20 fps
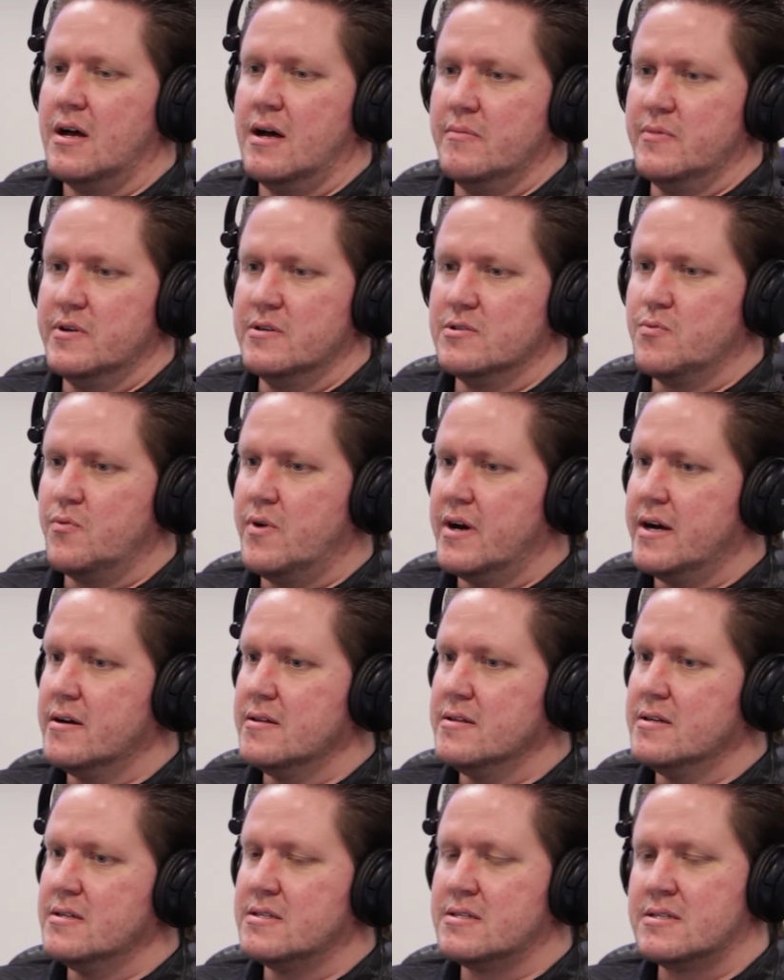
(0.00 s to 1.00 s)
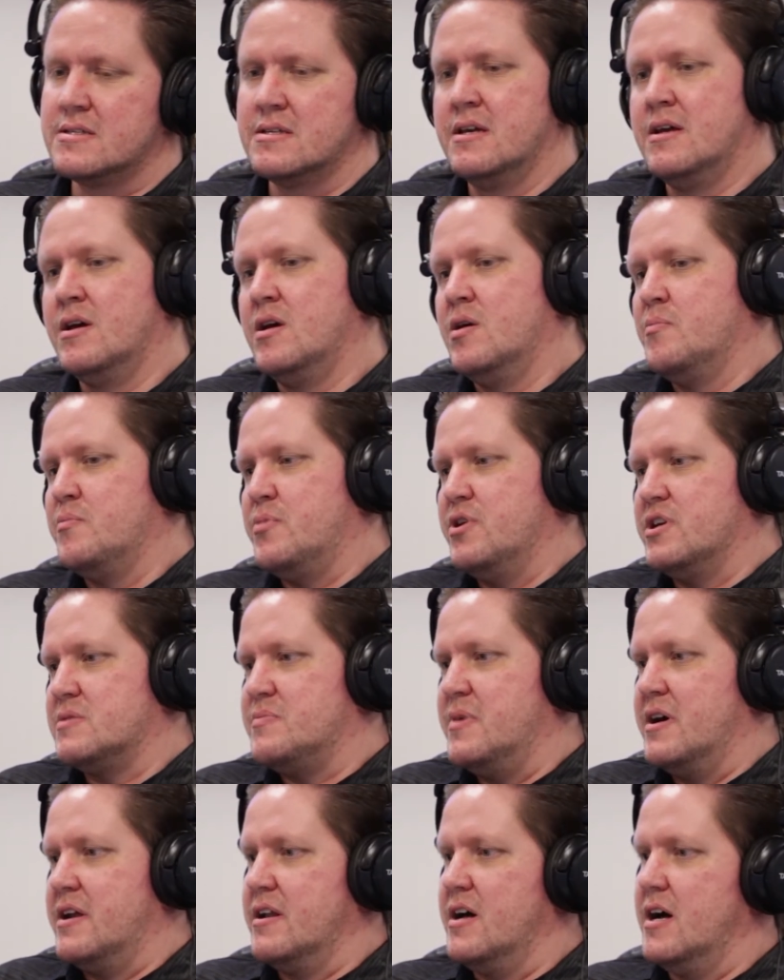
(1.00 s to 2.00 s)
There's wireless push
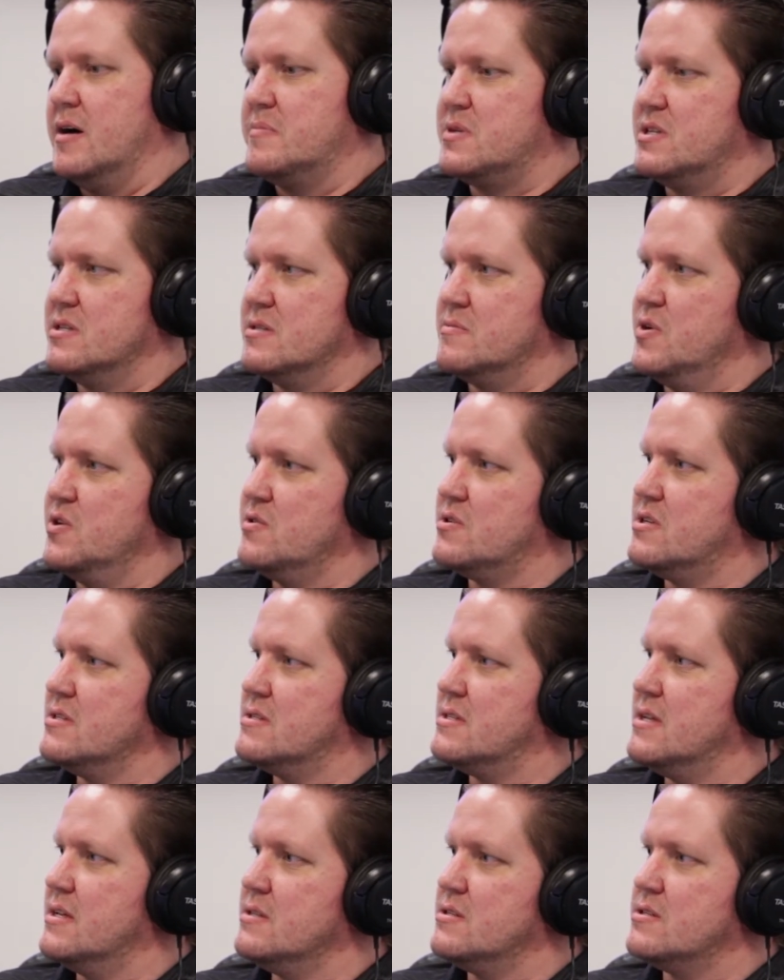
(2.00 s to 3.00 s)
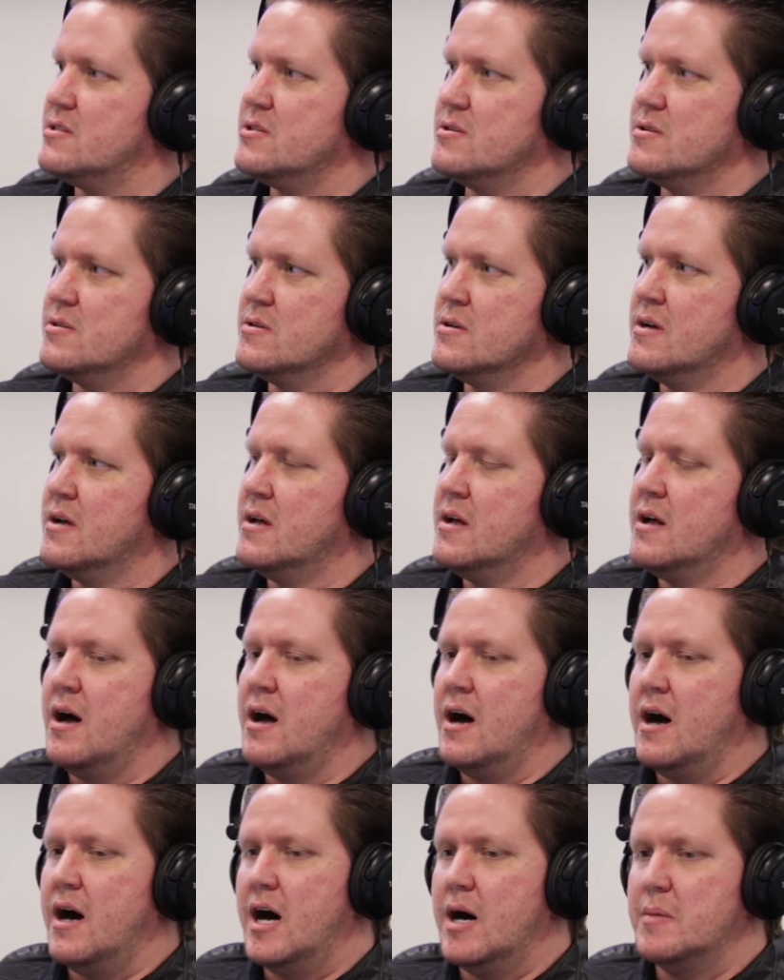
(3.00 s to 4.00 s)
button options, motion sensor
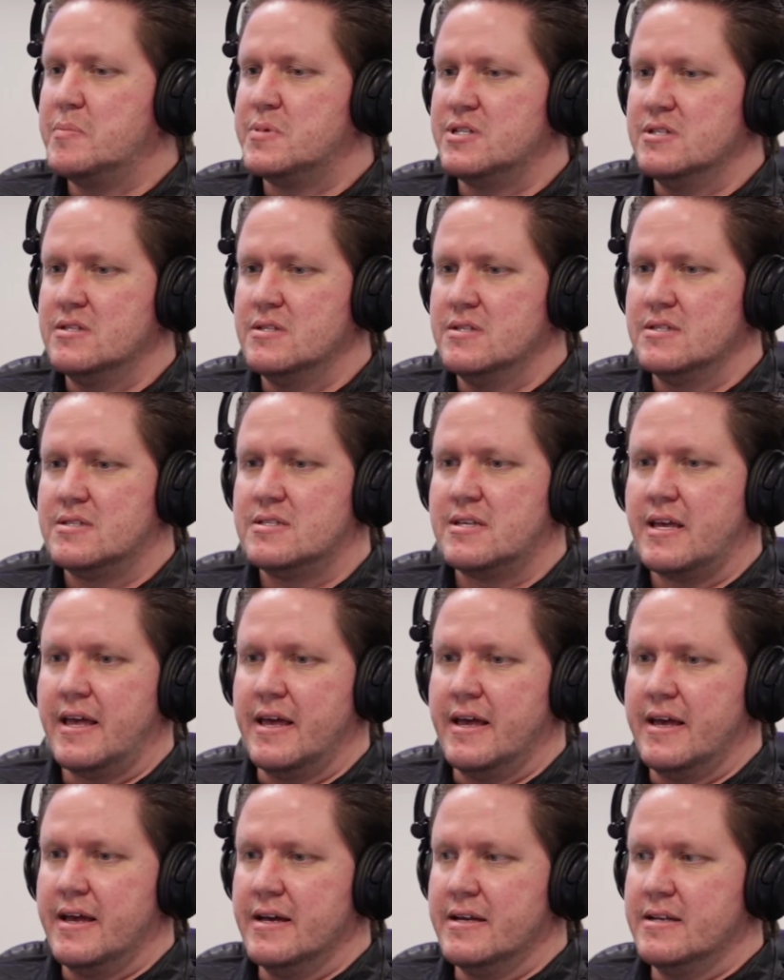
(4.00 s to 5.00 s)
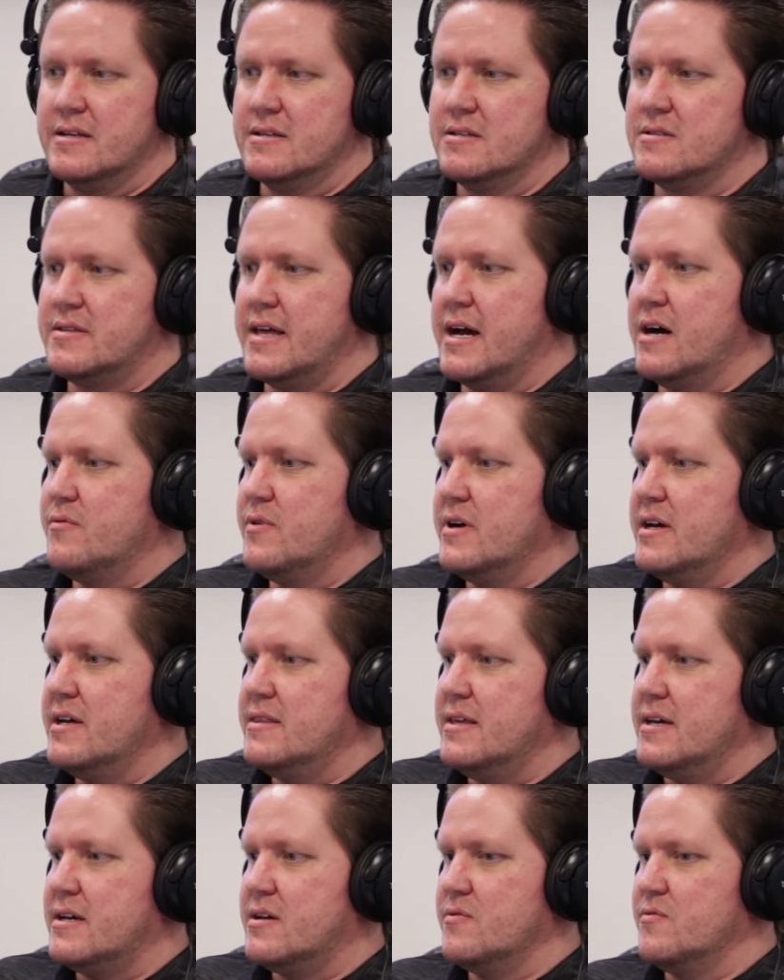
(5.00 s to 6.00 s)
options, and that way
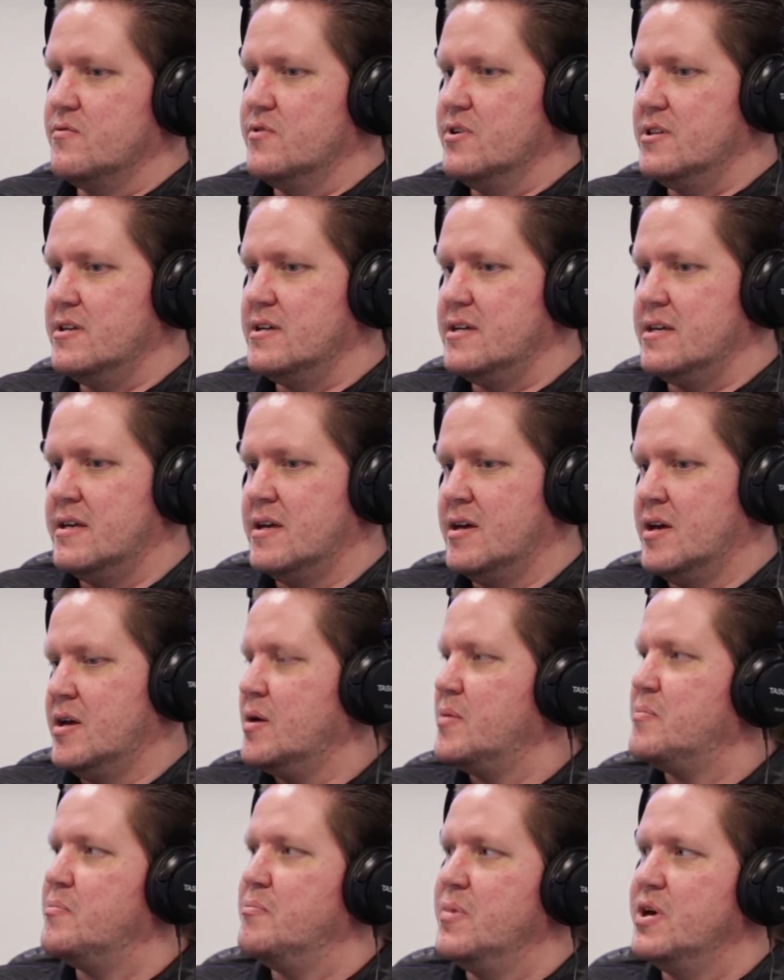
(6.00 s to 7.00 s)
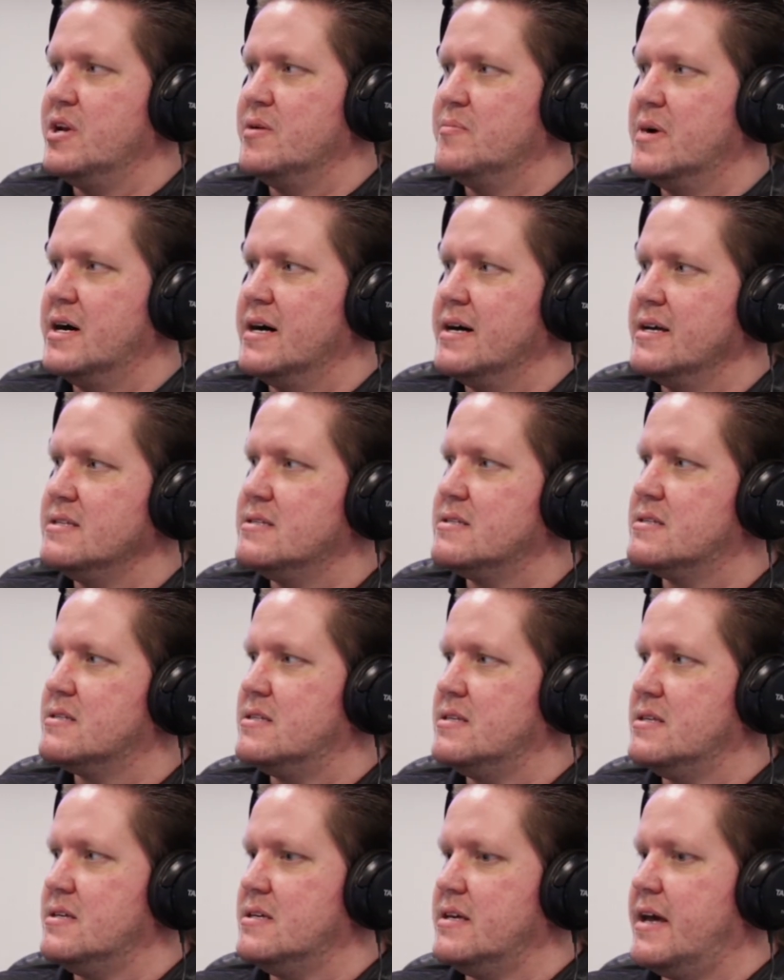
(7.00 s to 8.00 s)
they can really minimize
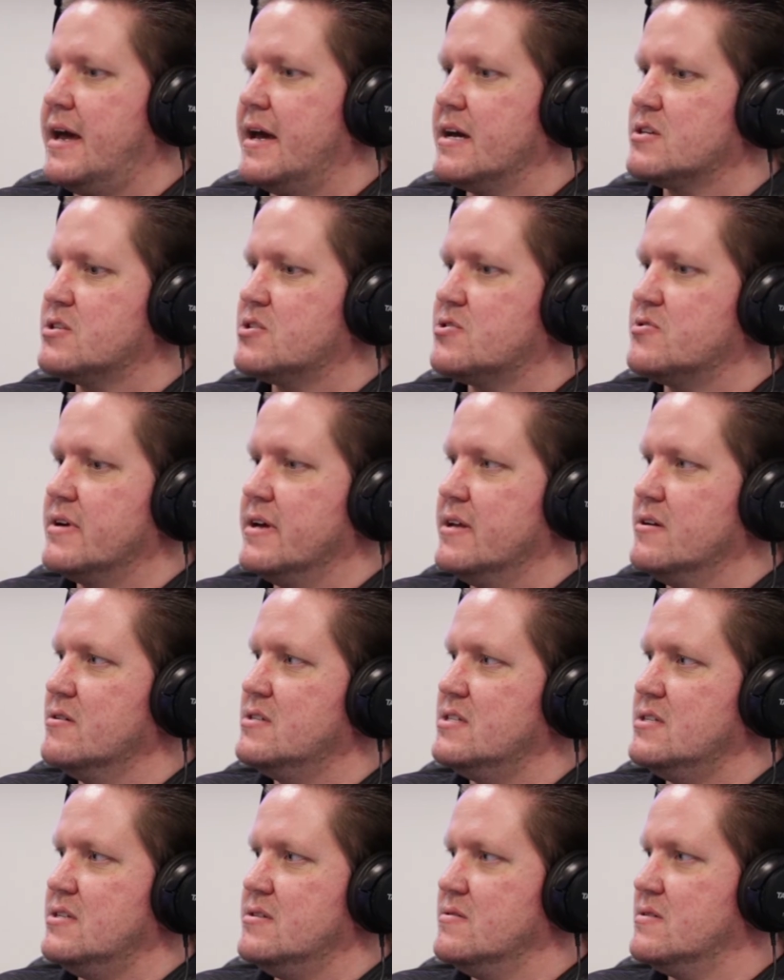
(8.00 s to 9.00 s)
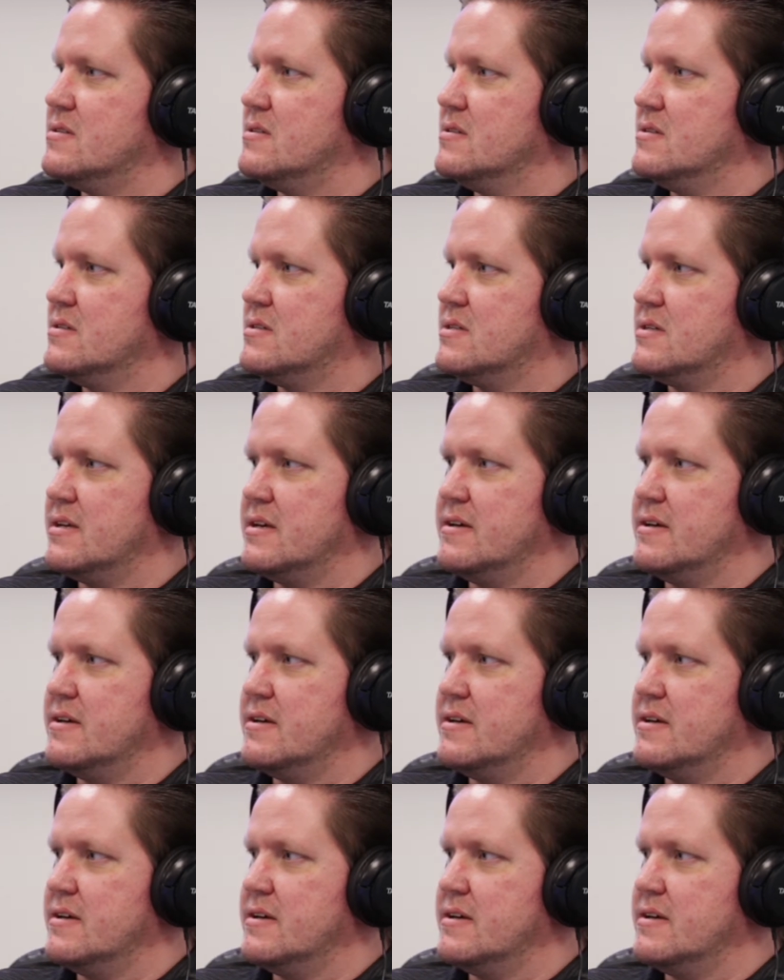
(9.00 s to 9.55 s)
the extra energy usage.